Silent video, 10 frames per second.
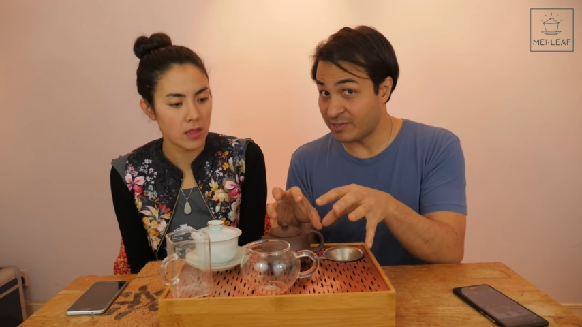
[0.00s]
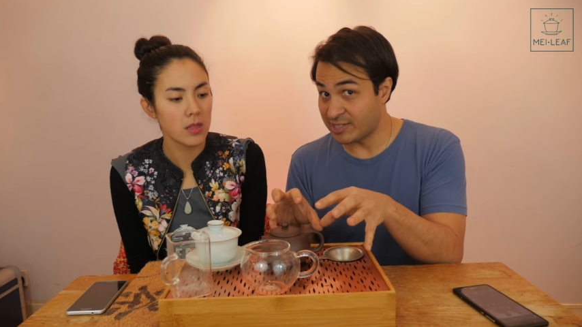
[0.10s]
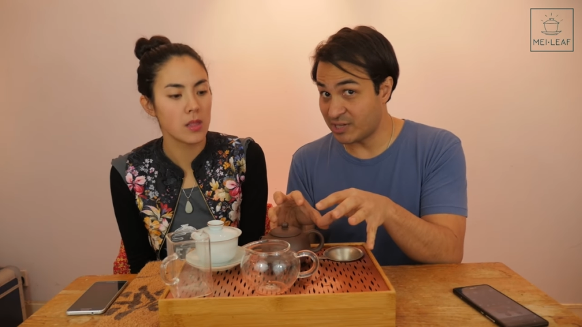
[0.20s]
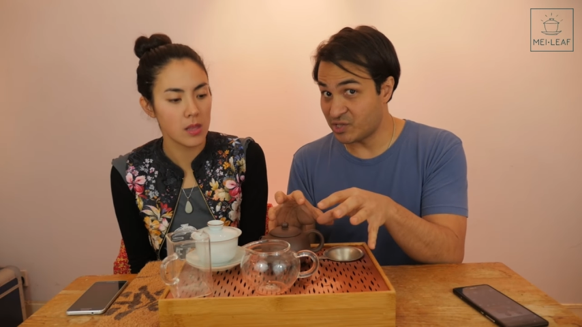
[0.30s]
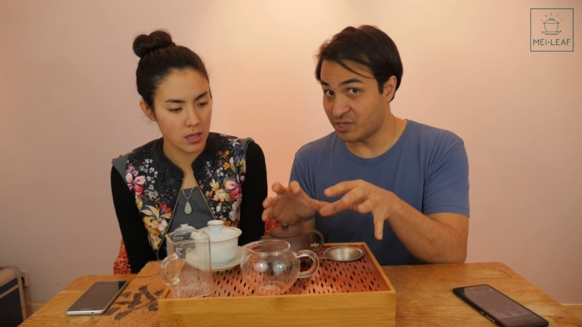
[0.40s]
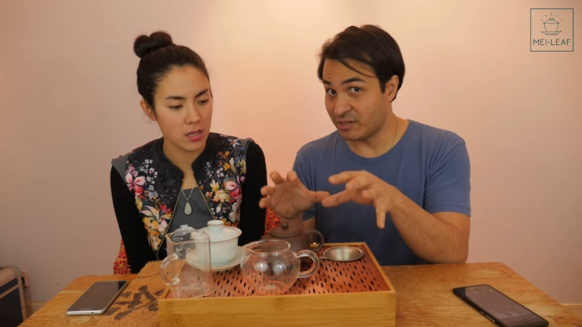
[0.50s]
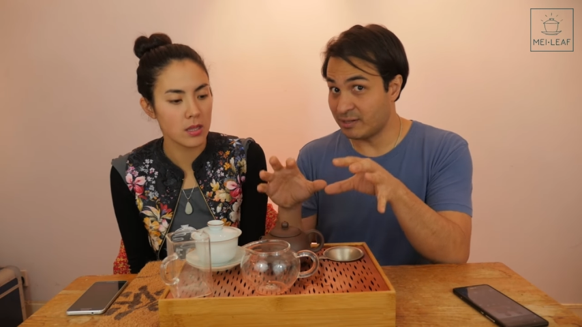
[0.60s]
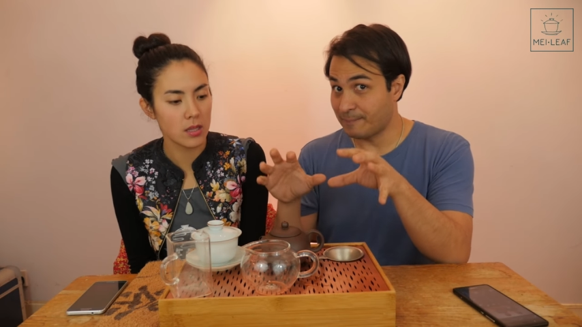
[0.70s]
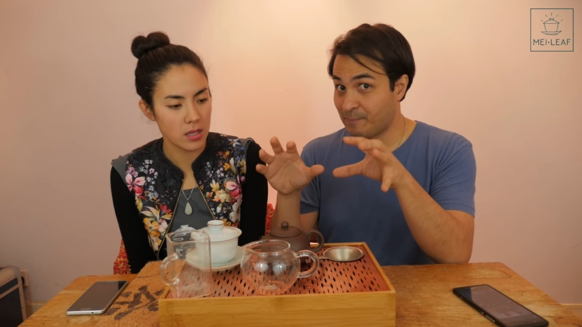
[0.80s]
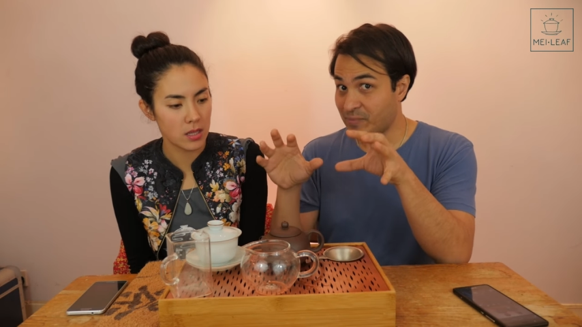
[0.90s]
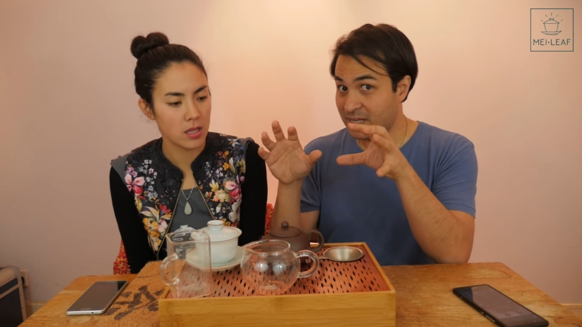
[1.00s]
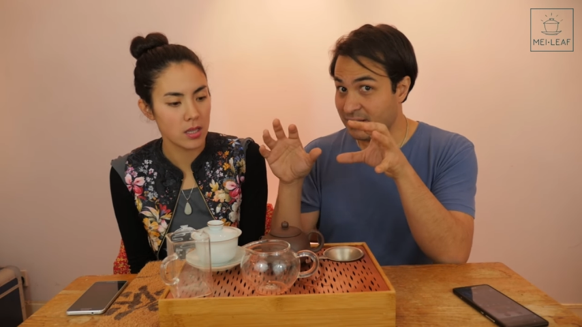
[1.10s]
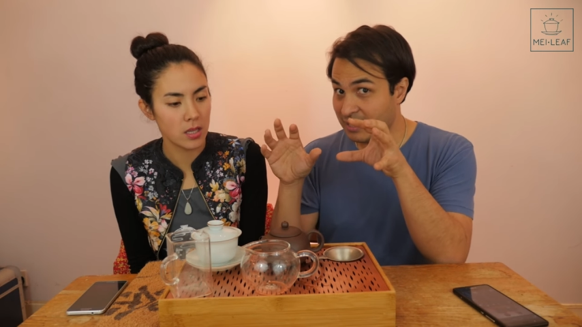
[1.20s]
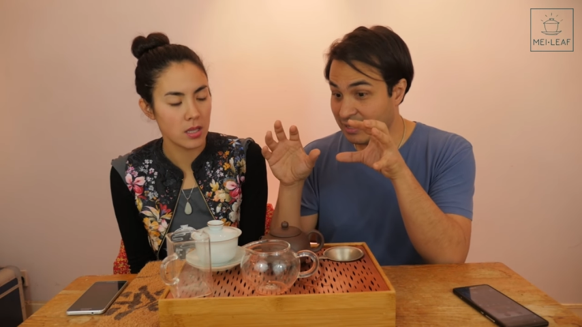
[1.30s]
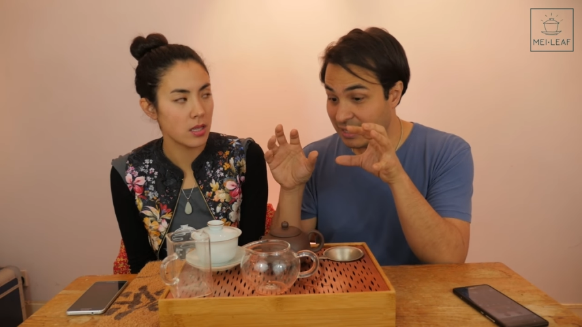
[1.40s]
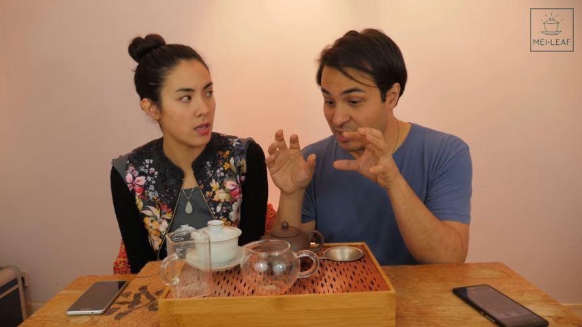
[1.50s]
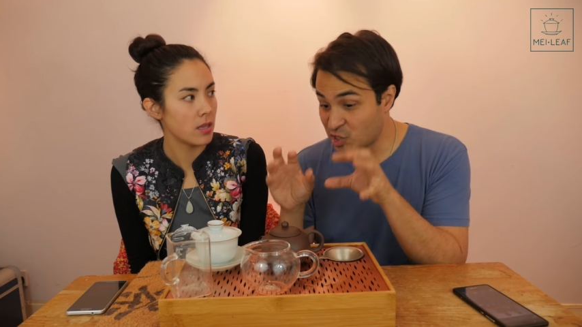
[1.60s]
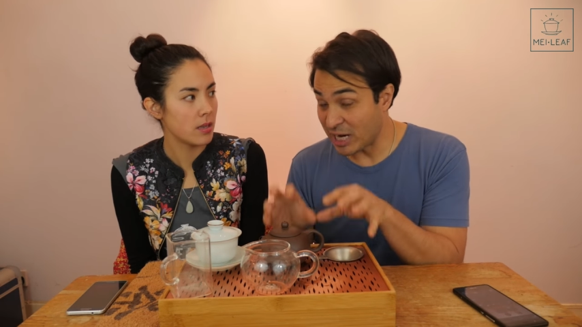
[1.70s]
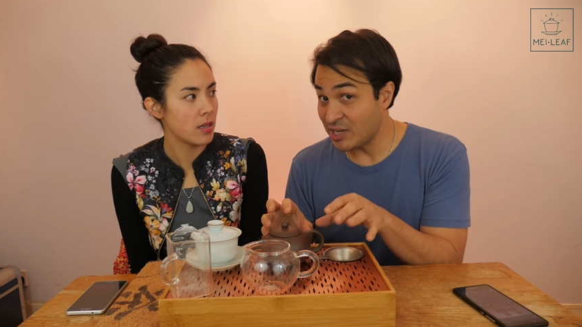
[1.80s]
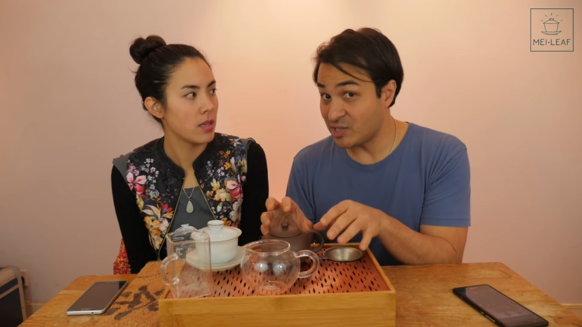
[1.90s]
Speaker 1: retention
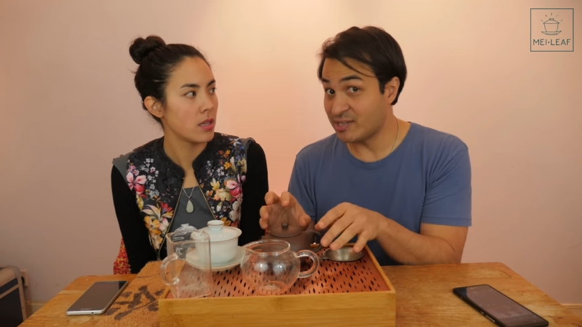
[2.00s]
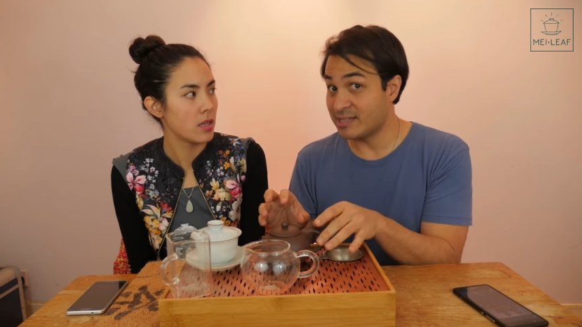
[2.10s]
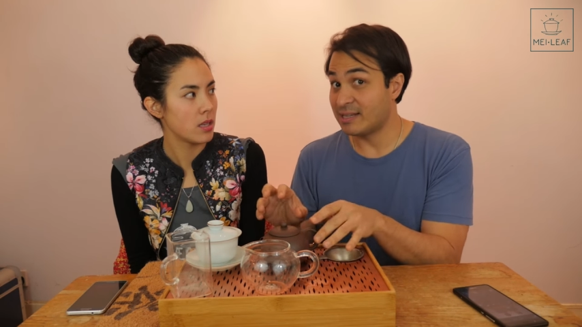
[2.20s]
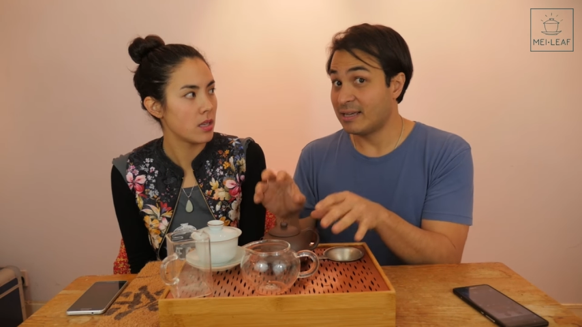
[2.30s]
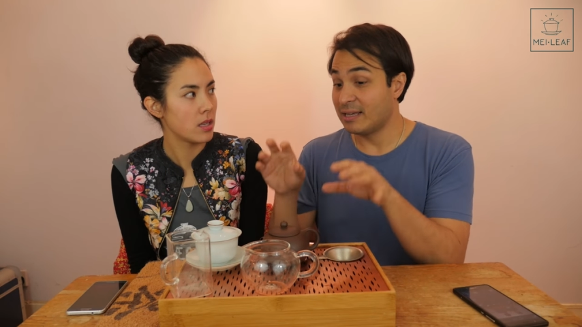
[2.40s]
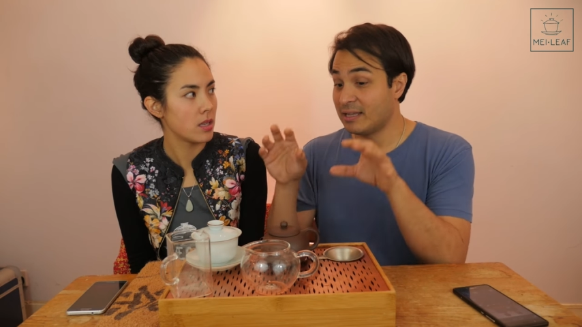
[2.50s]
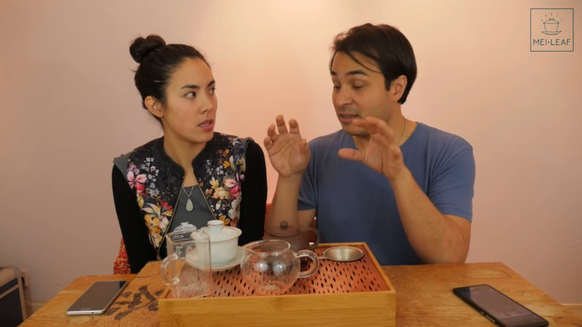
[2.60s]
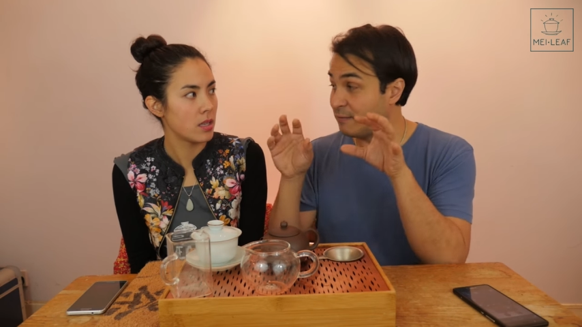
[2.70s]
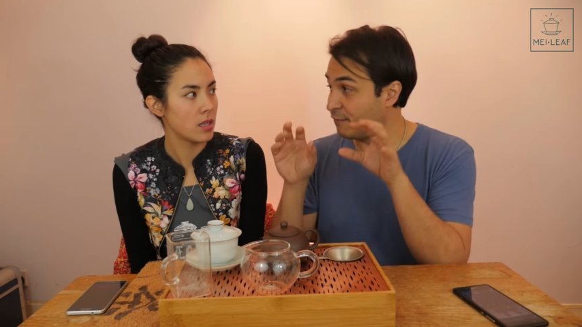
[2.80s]
changes the